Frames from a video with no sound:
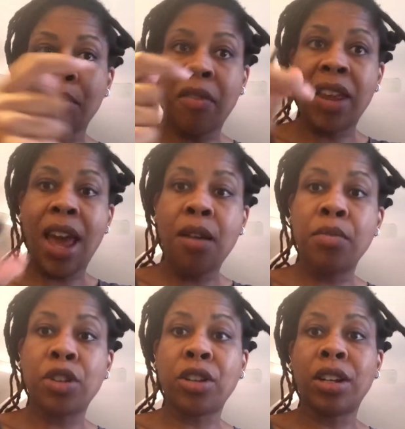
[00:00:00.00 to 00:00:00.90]
of it out,
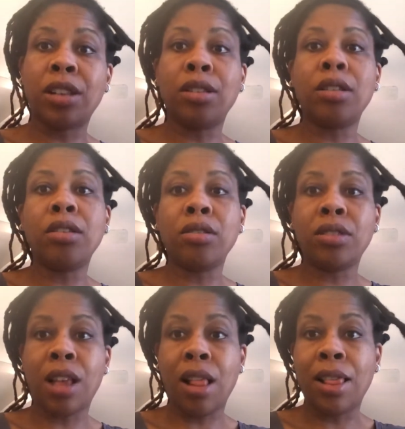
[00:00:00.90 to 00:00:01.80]
but you're going to
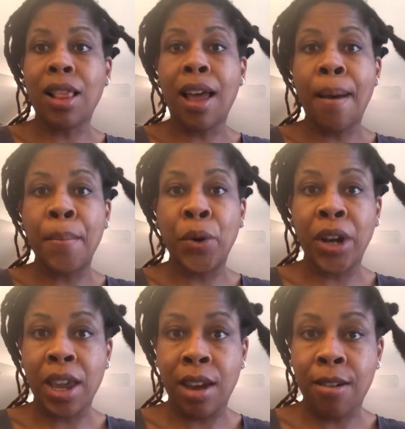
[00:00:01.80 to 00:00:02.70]
lose a lot more
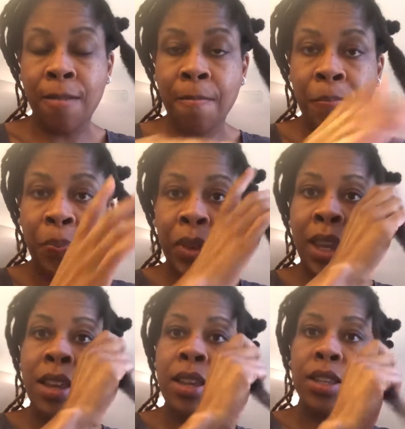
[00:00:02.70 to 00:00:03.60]
hair.
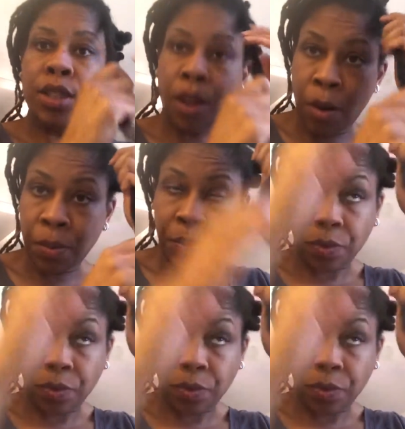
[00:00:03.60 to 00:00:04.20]
So